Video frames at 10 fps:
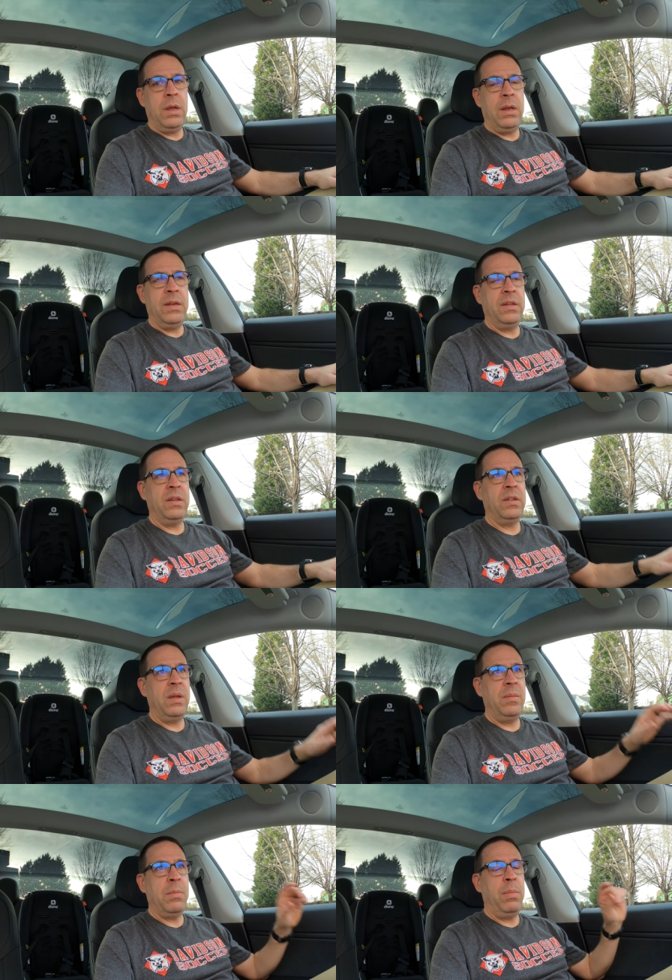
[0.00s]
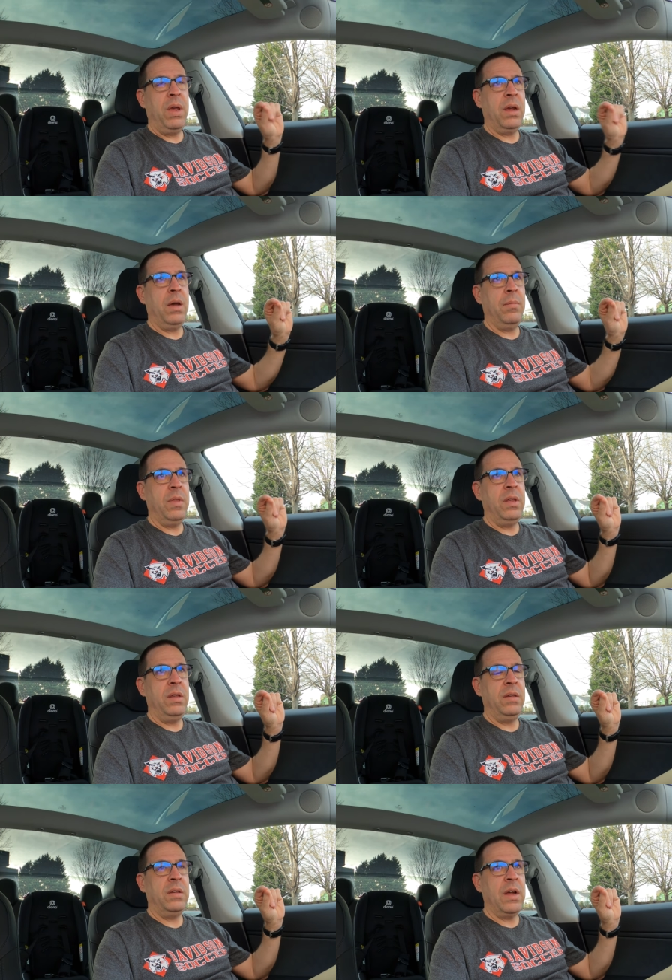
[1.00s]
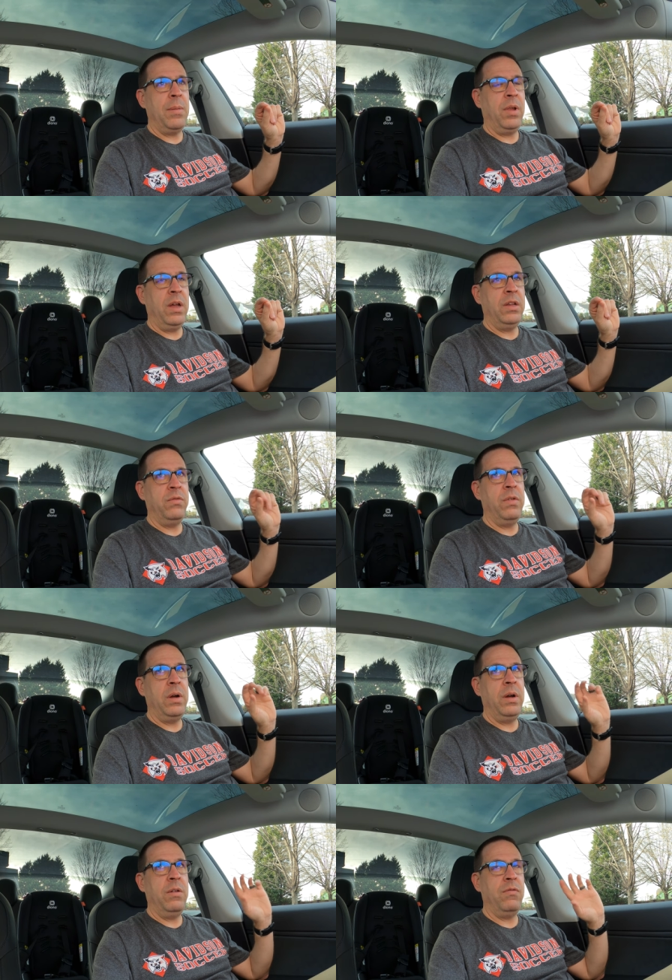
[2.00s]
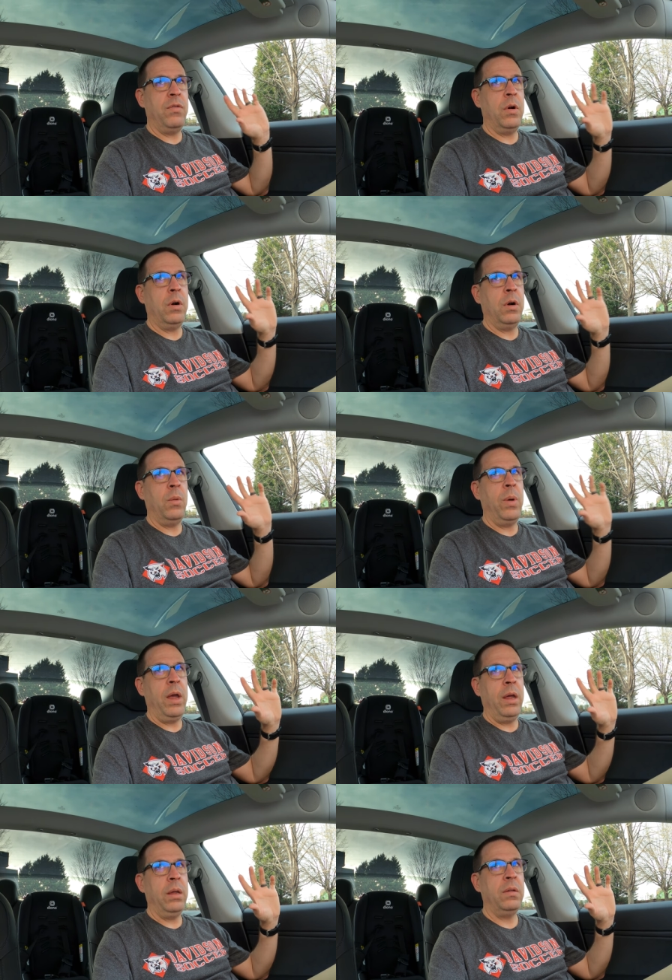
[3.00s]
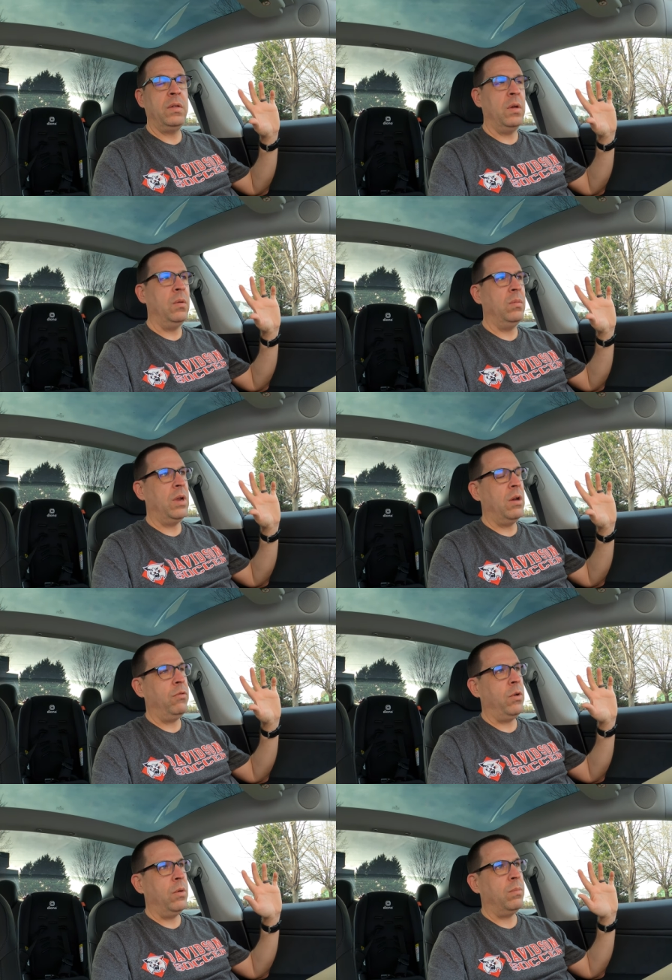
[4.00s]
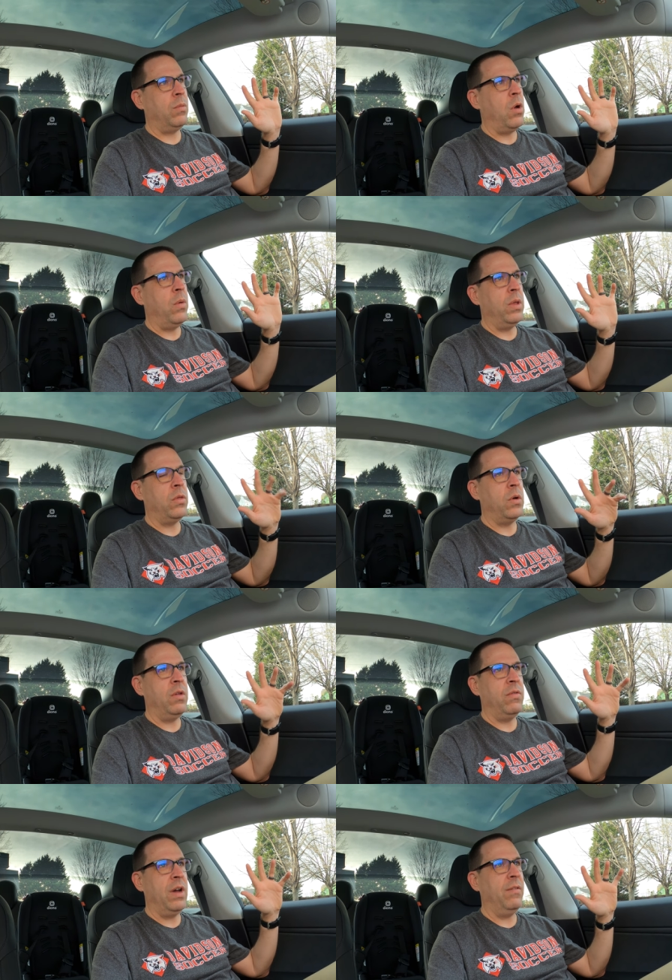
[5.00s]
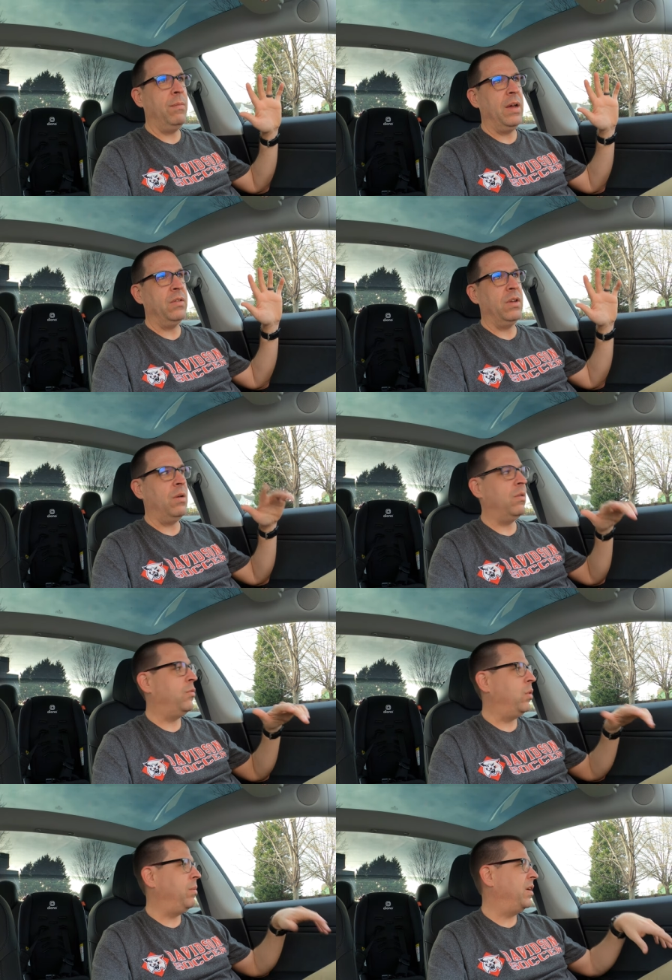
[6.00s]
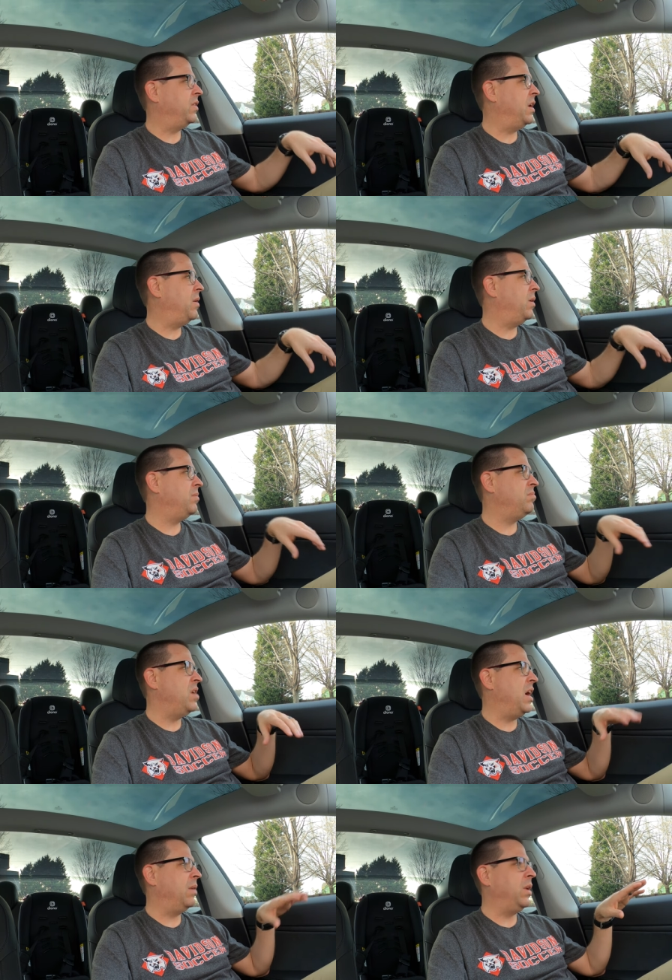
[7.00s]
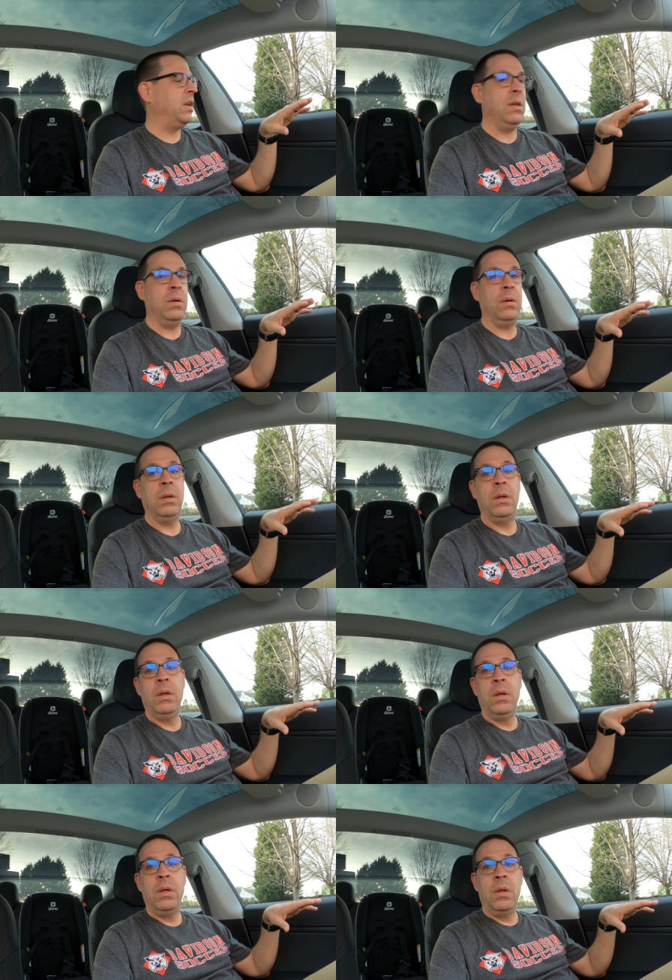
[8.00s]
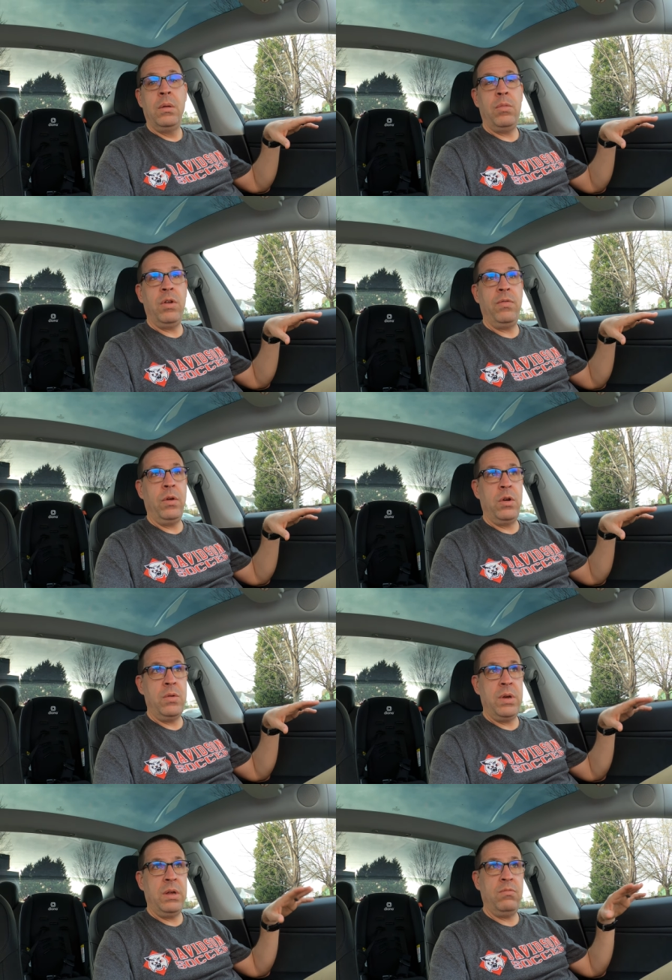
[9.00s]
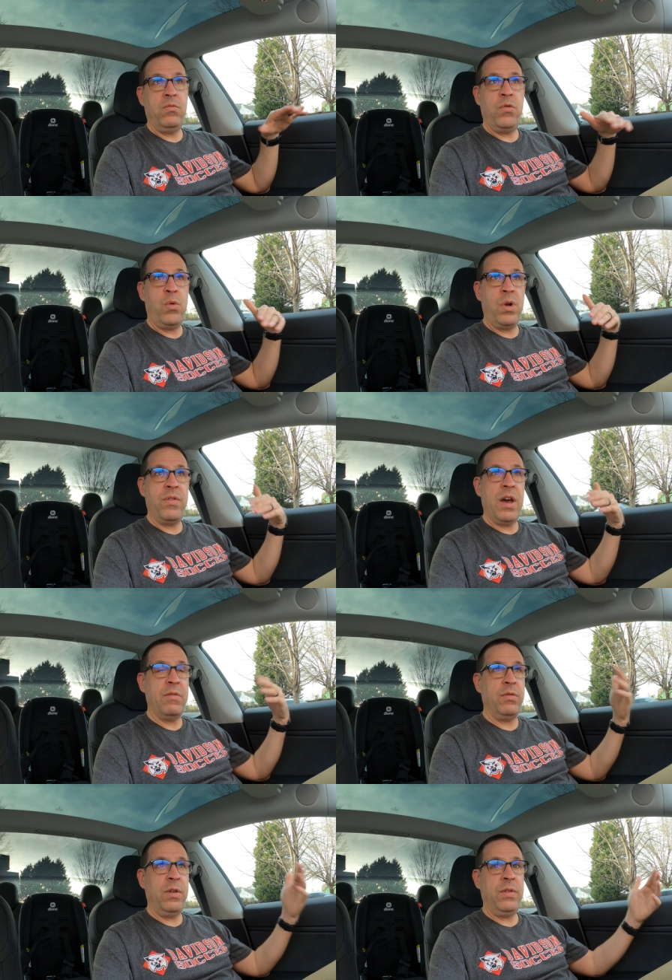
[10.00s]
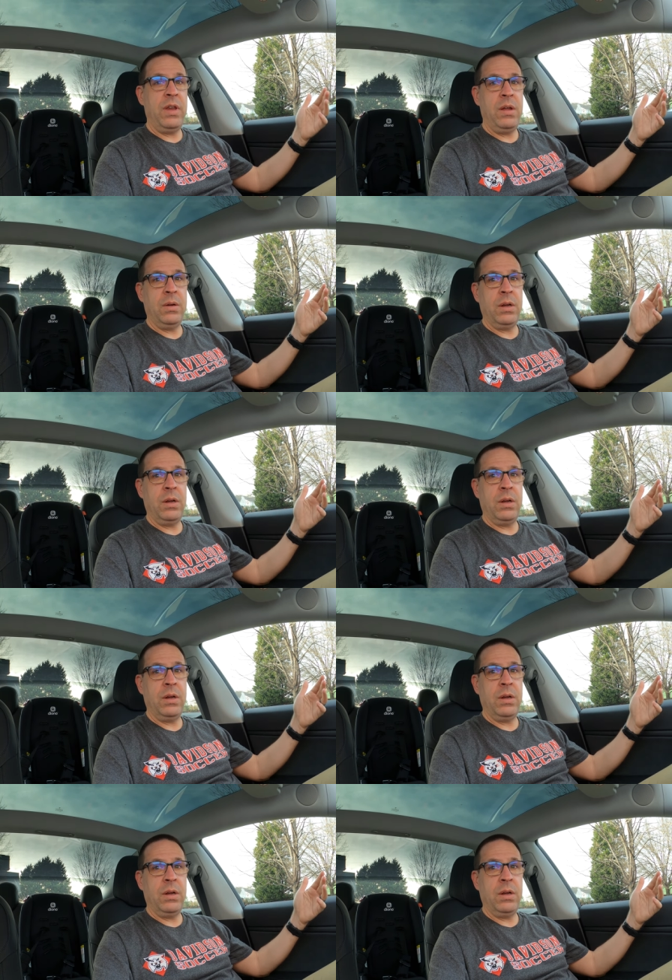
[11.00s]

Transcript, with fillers: it doesn't seem to pick up the stoplights very far away. So now if you're going 35 miles an hour, 40 miles an hour, not a big deal. But if you're doing 45 or 50 on